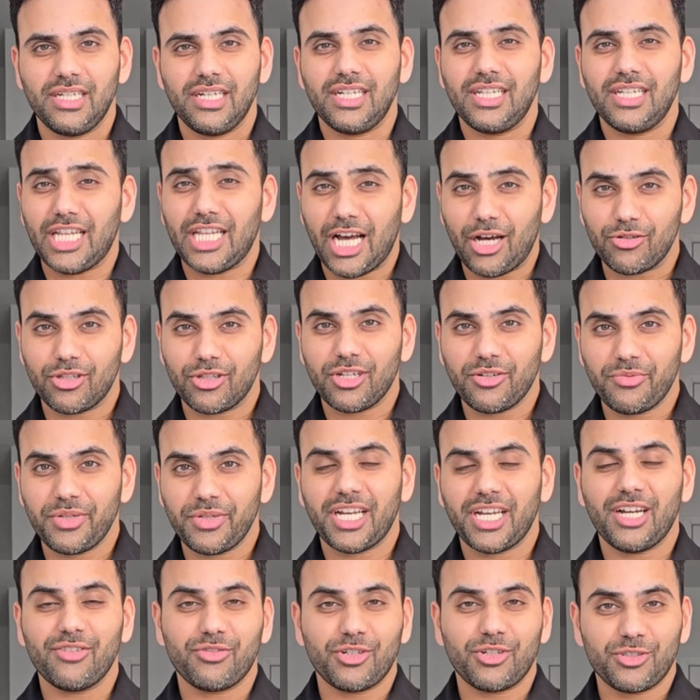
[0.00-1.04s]
Now that we
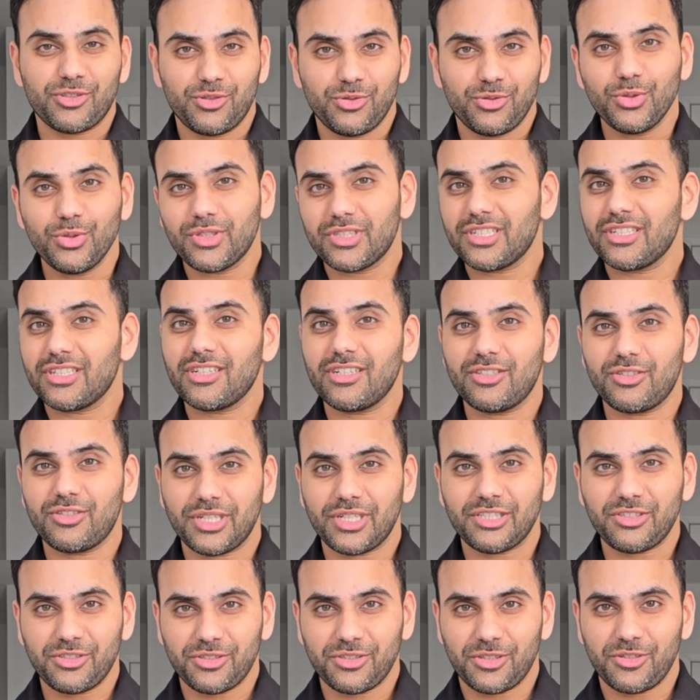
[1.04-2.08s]
have our suits and a
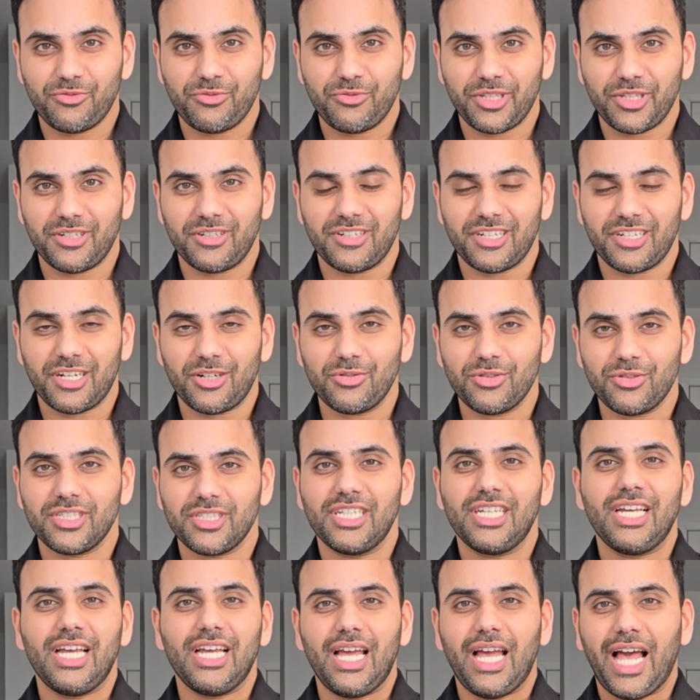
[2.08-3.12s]
dress shirt figured out,
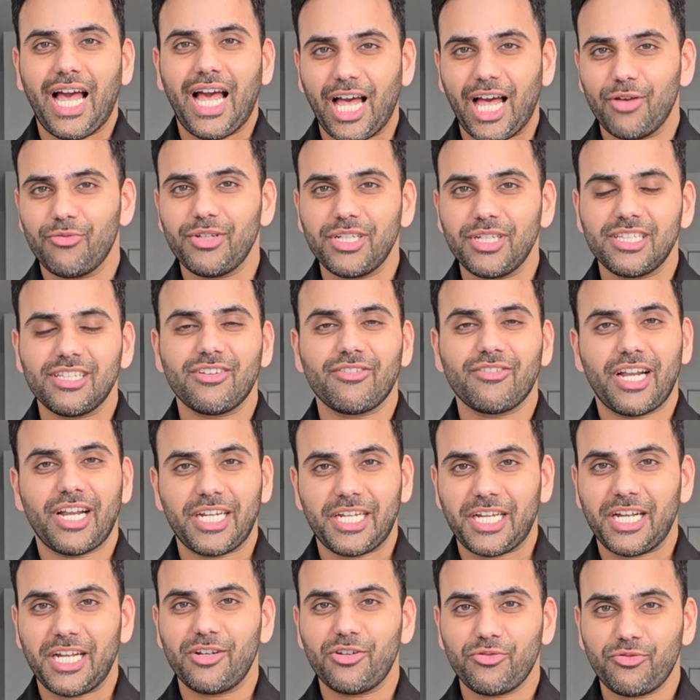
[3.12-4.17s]
having the right
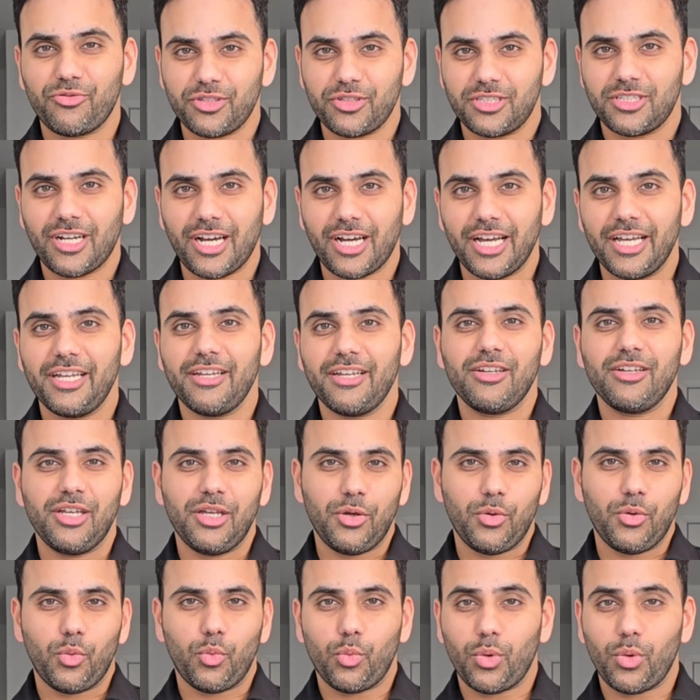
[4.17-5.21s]
kind of a tie,
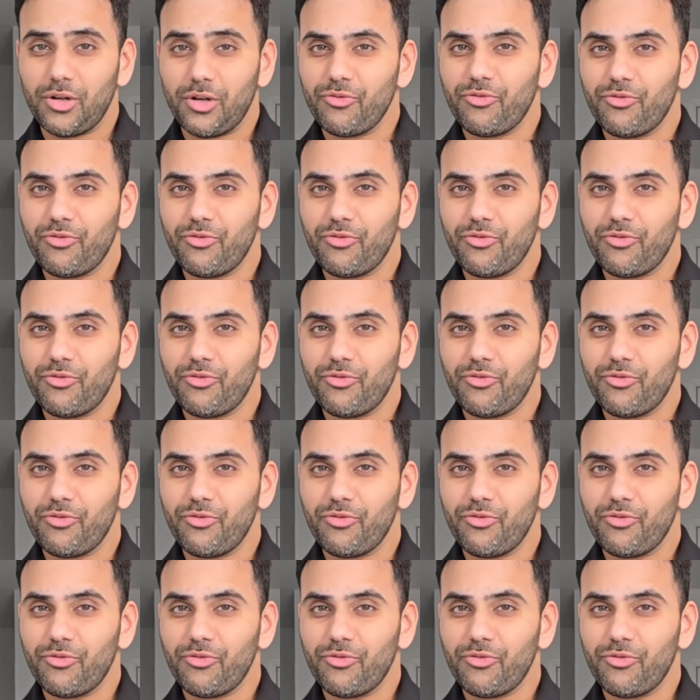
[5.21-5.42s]
one